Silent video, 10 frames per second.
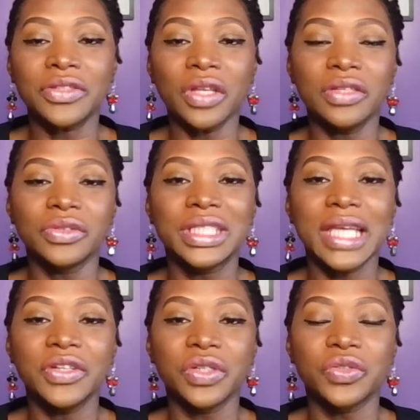on the
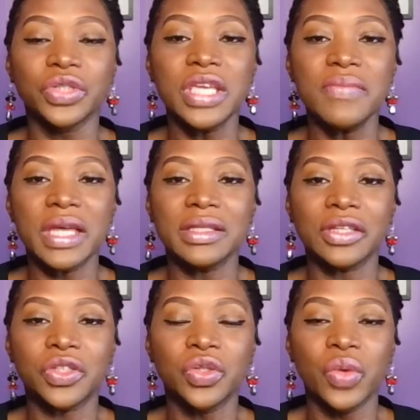retainer agreement
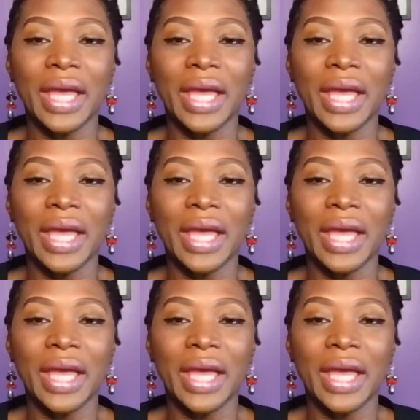that you